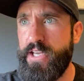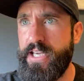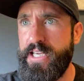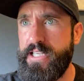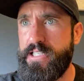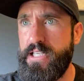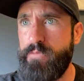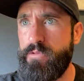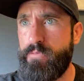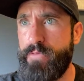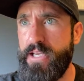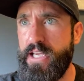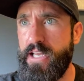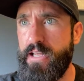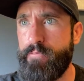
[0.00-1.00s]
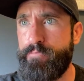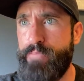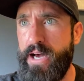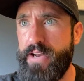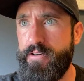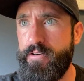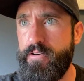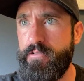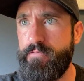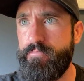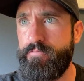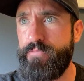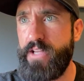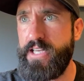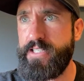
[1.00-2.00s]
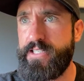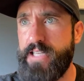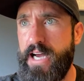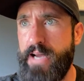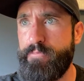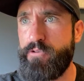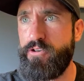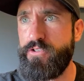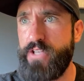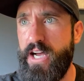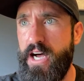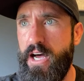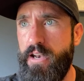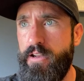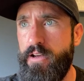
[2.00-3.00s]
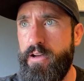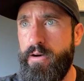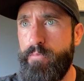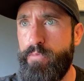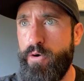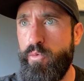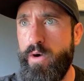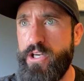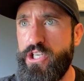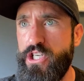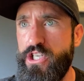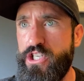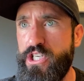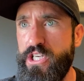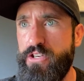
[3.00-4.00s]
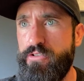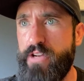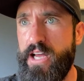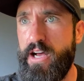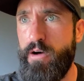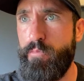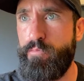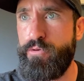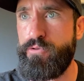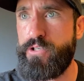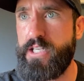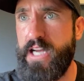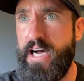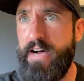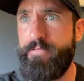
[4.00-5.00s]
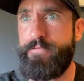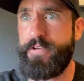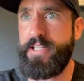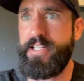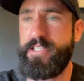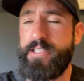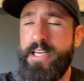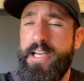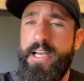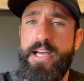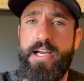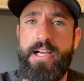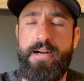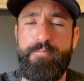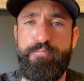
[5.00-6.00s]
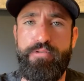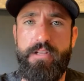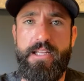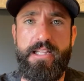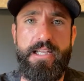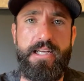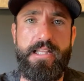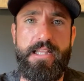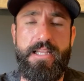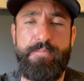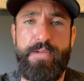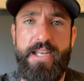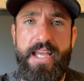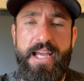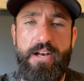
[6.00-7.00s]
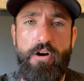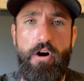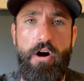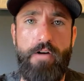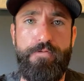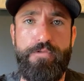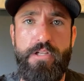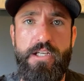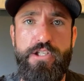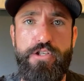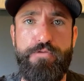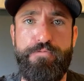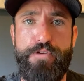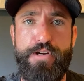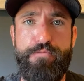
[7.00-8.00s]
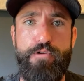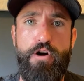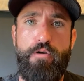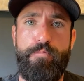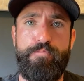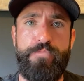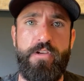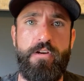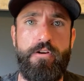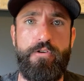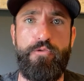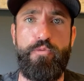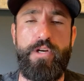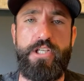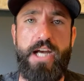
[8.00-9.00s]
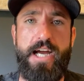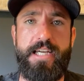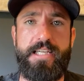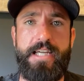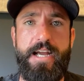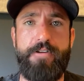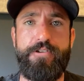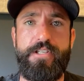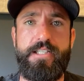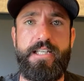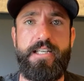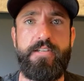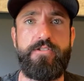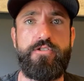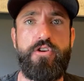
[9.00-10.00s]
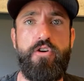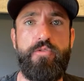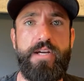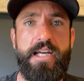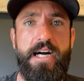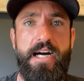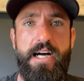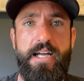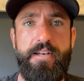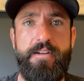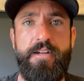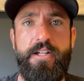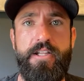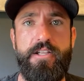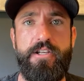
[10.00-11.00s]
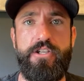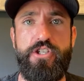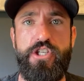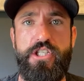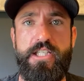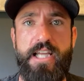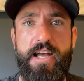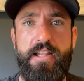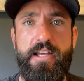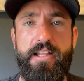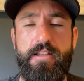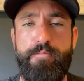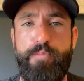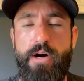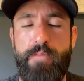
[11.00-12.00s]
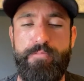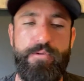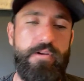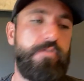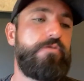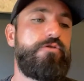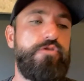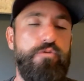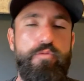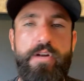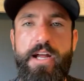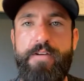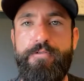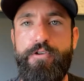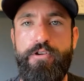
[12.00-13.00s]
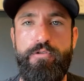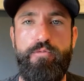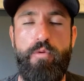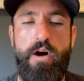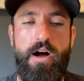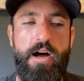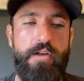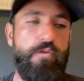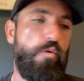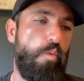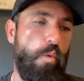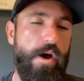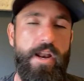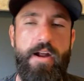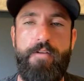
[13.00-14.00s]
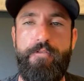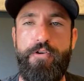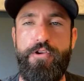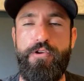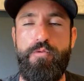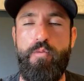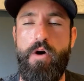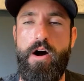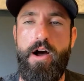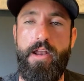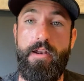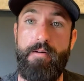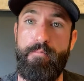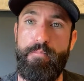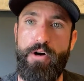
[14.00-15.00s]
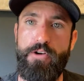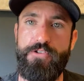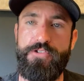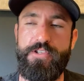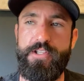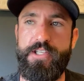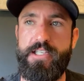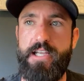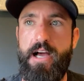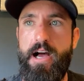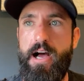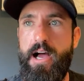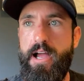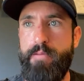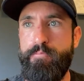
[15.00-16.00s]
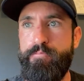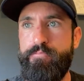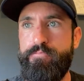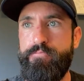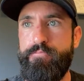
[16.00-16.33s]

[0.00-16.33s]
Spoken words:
He seems to be getting better as time goes on, but what should she do to help boost confidence? Completely eliminate off-leash free roam, which I guarantee is going on. She's telling the puppy, do whatever you want, whenever you want, most of the time.